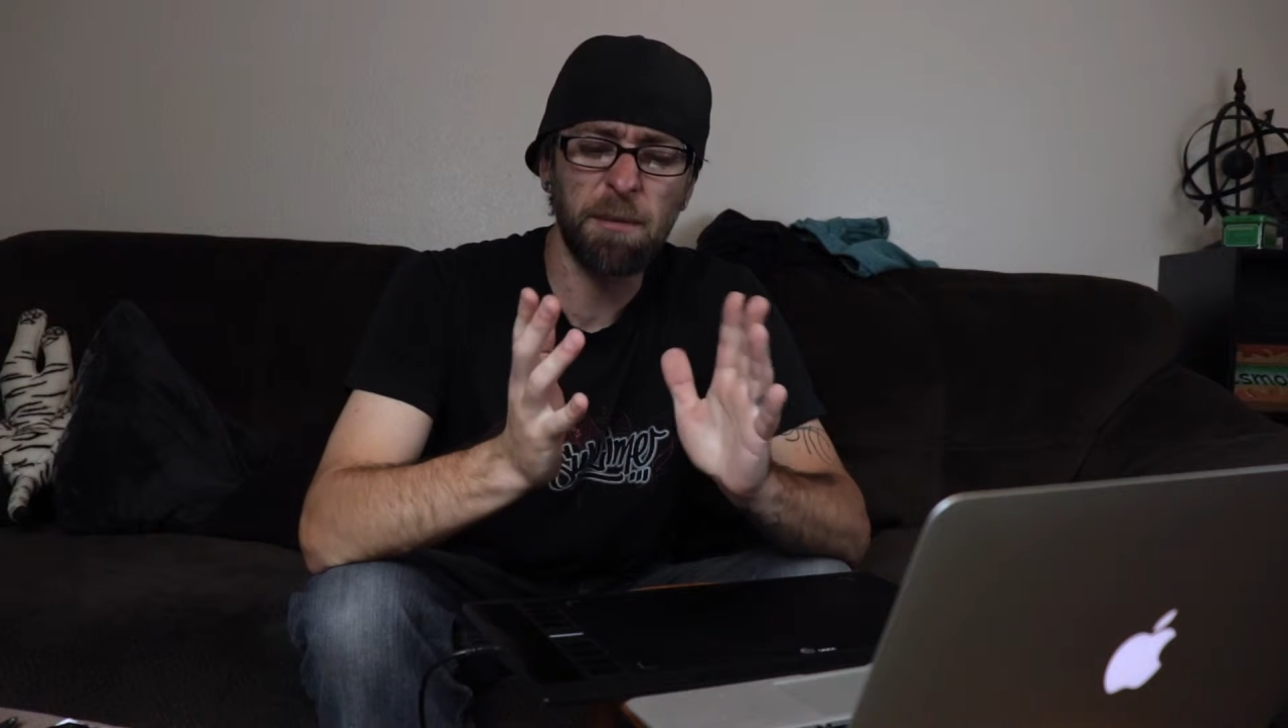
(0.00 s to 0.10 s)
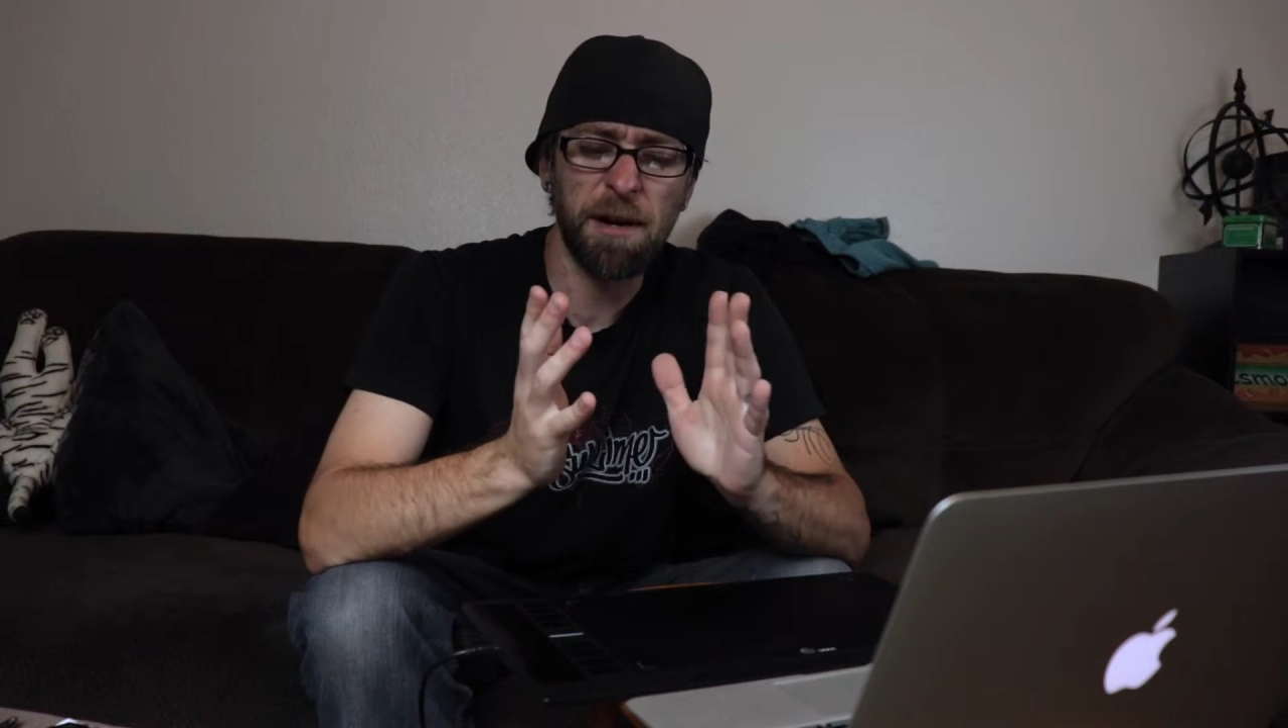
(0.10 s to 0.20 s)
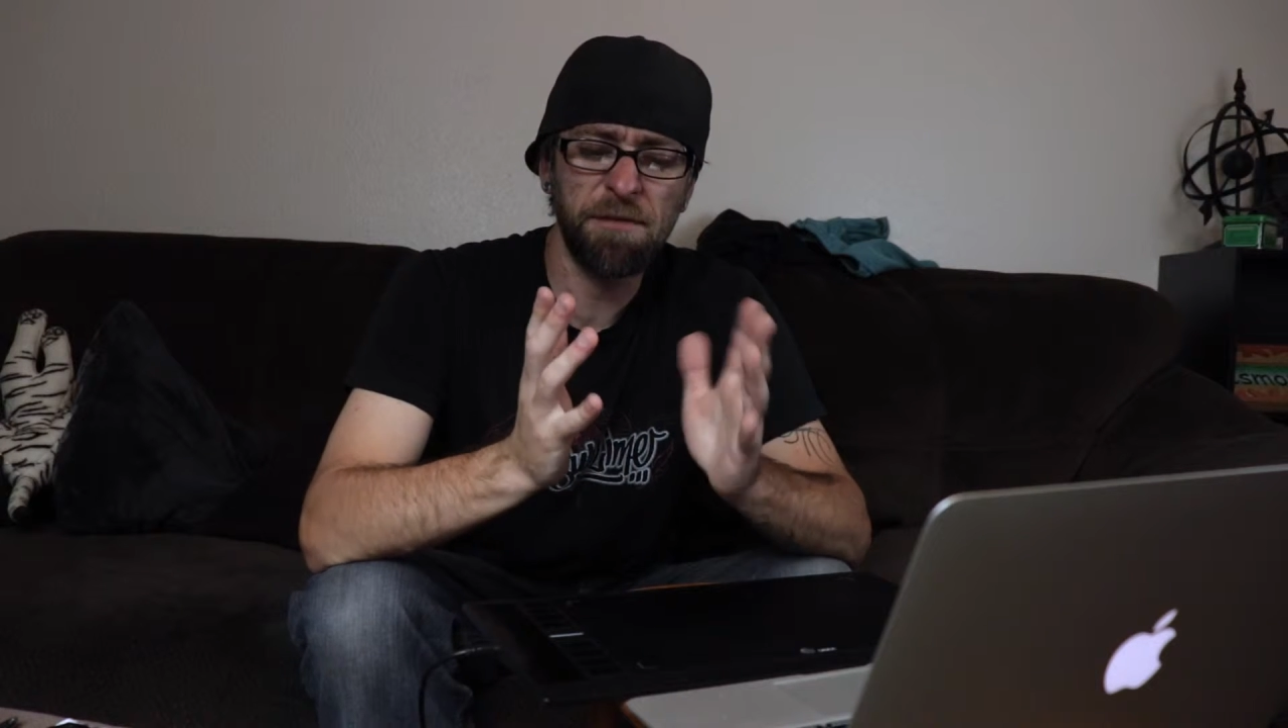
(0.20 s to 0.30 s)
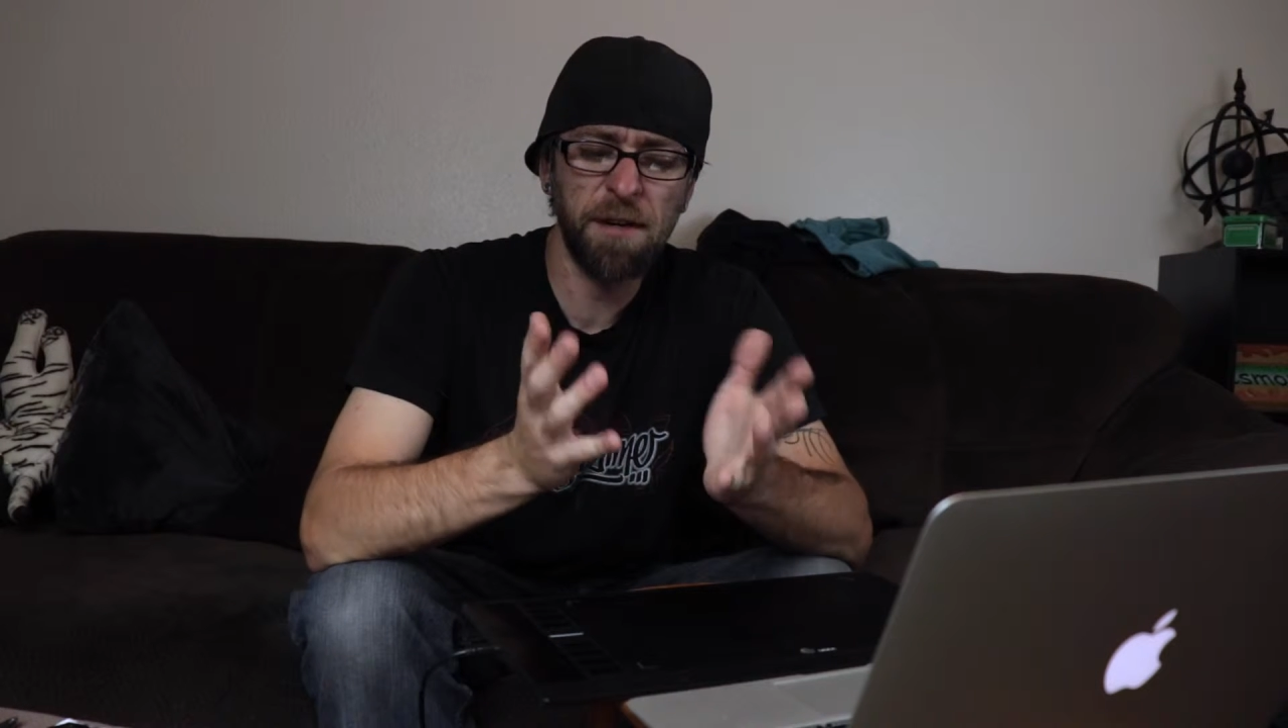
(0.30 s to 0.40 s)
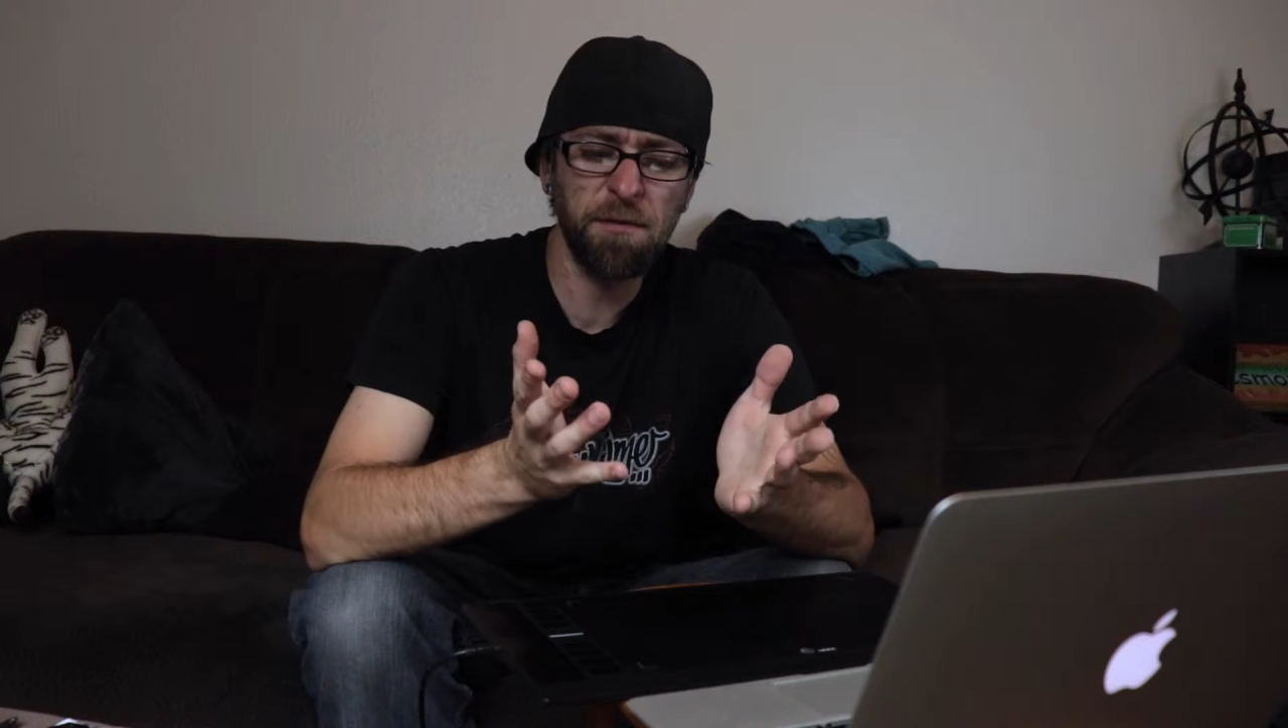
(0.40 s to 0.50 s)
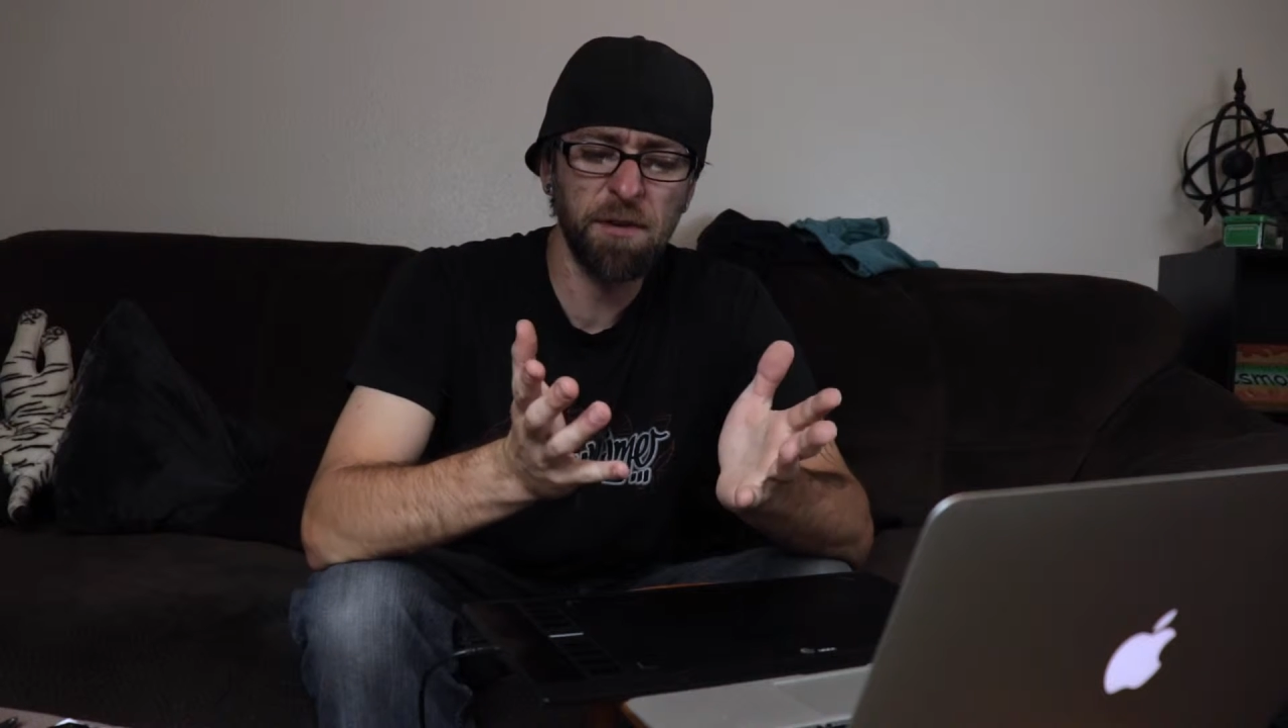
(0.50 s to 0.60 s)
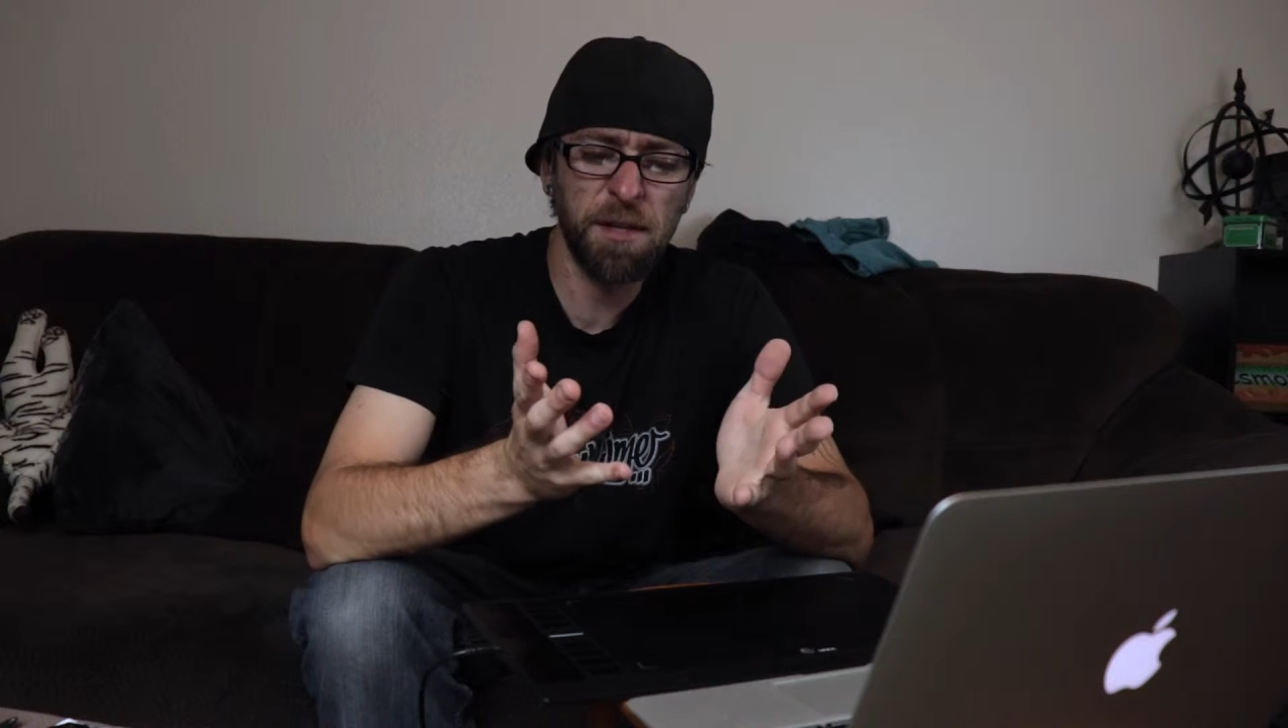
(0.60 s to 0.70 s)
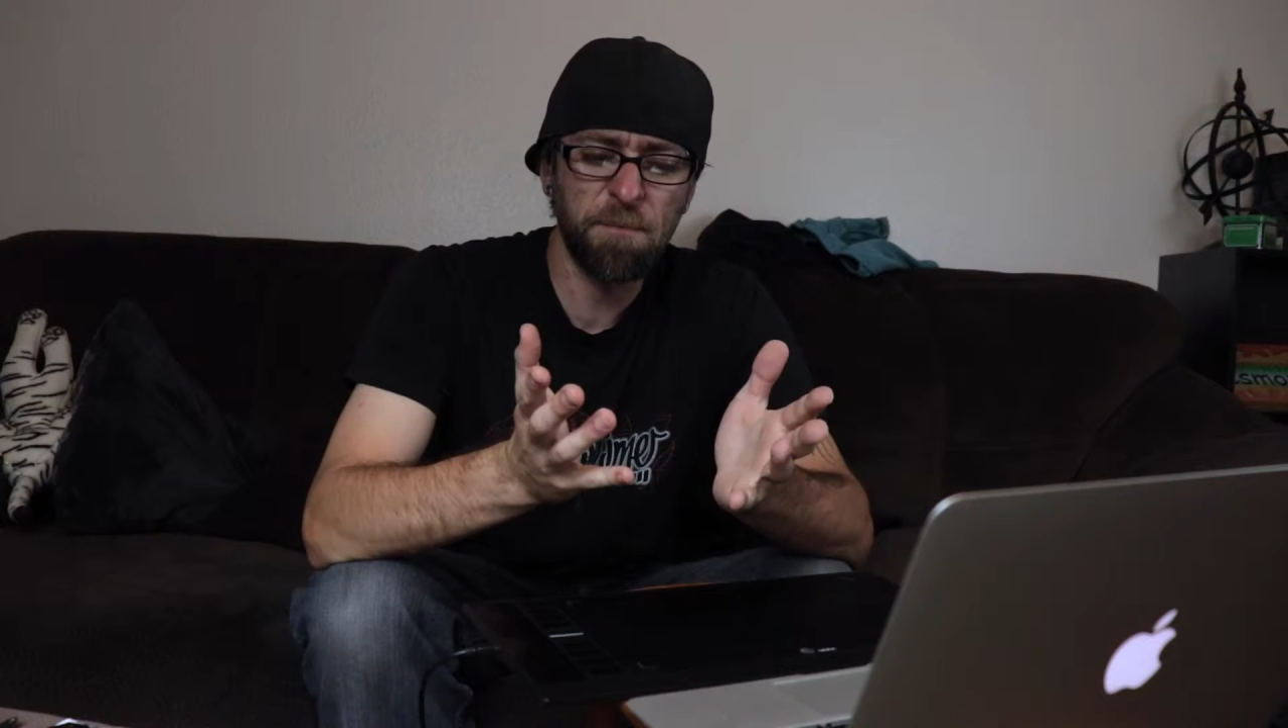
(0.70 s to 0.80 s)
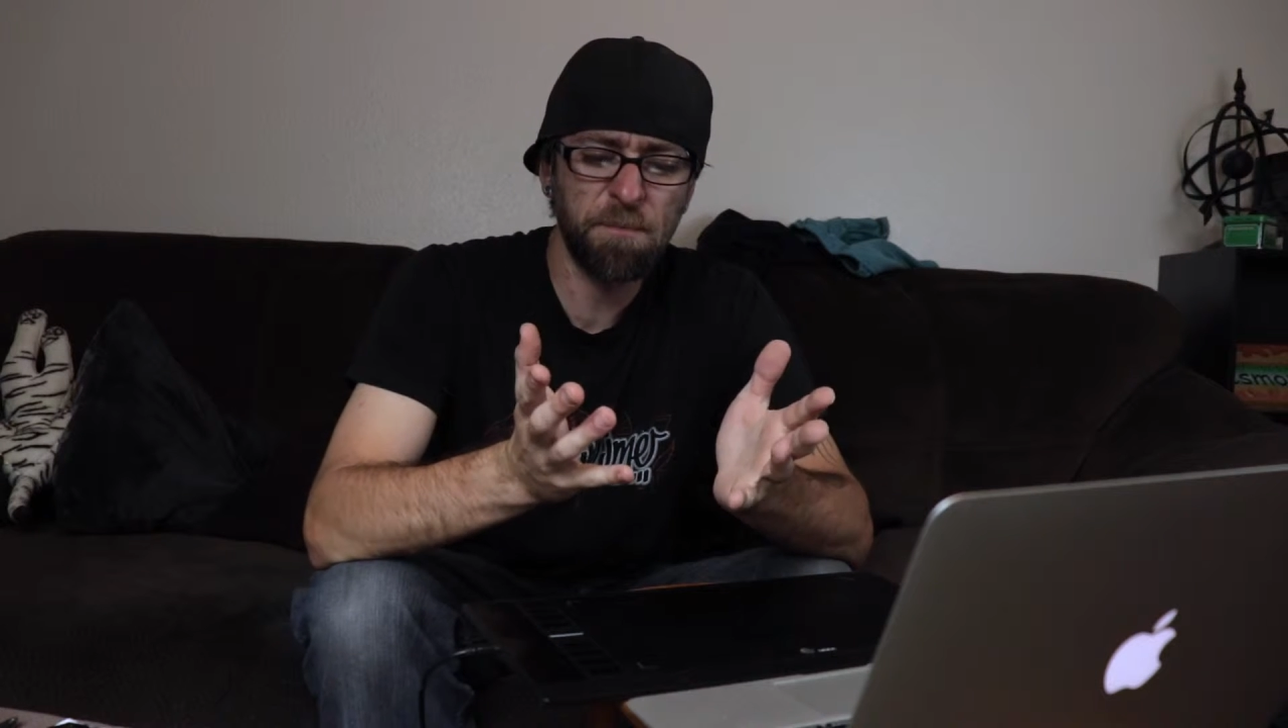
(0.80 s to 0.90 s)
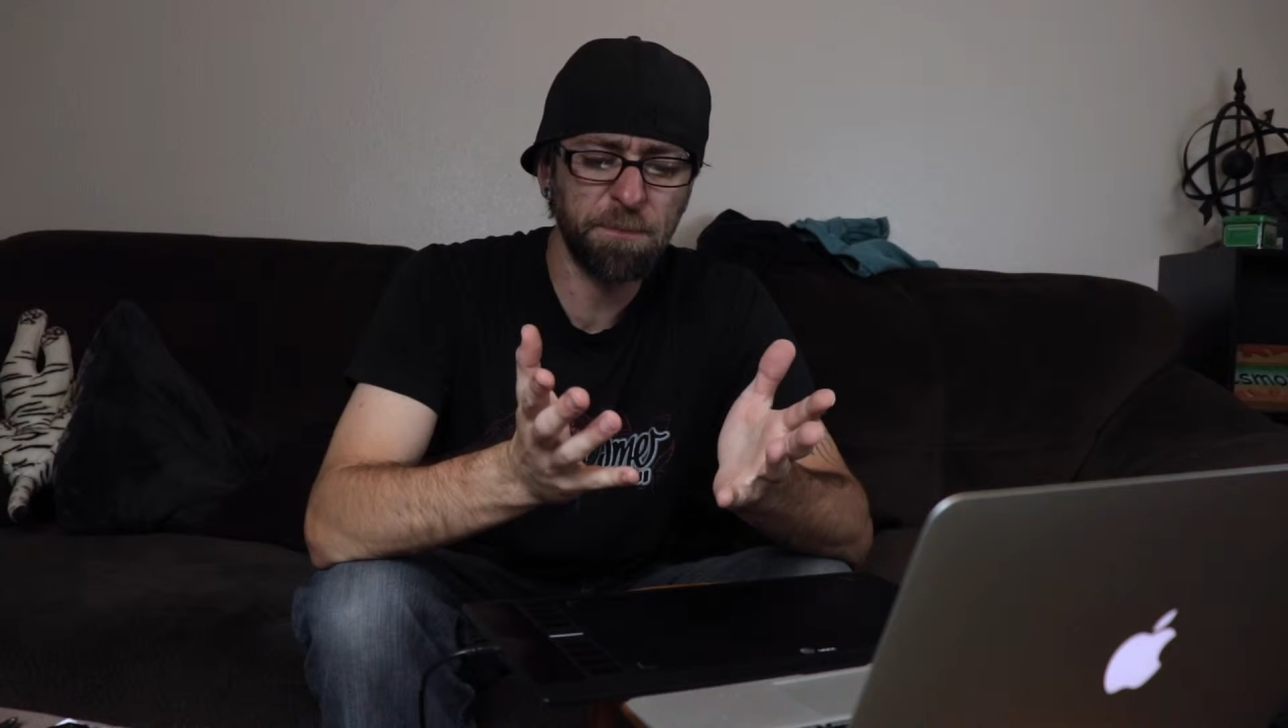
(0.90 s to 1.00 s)
of my
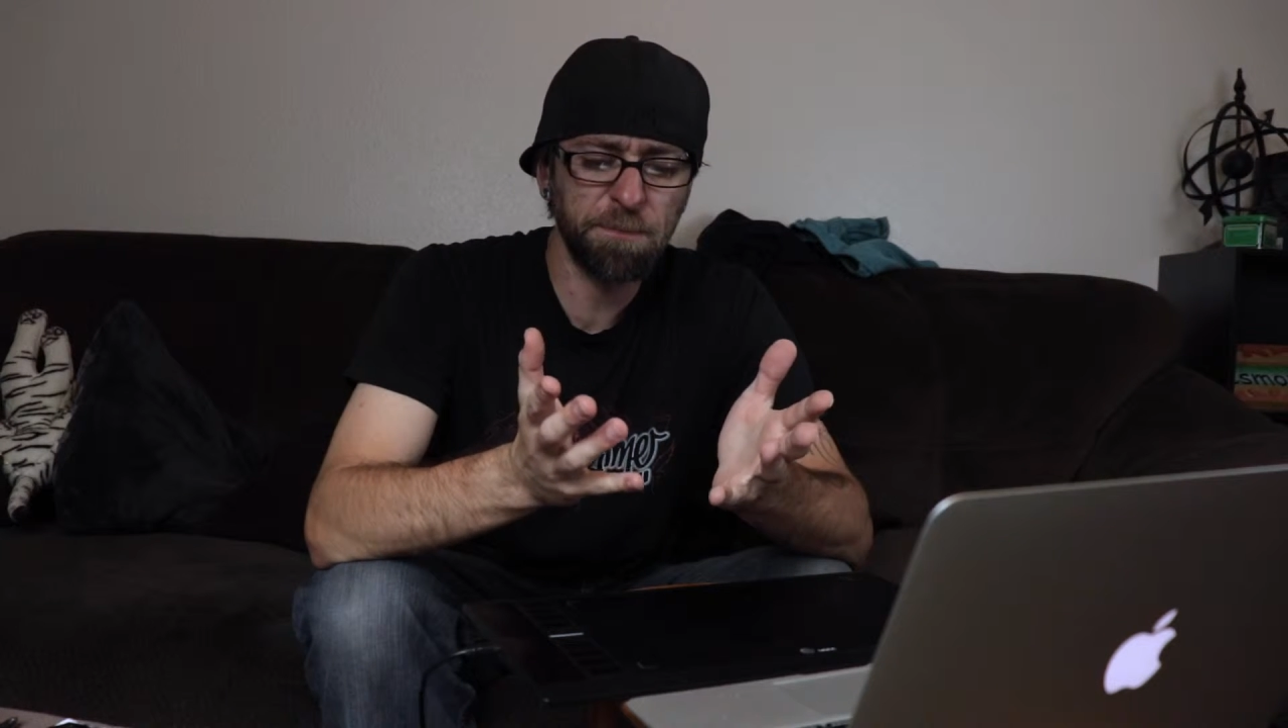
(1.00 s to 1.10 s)
favorite...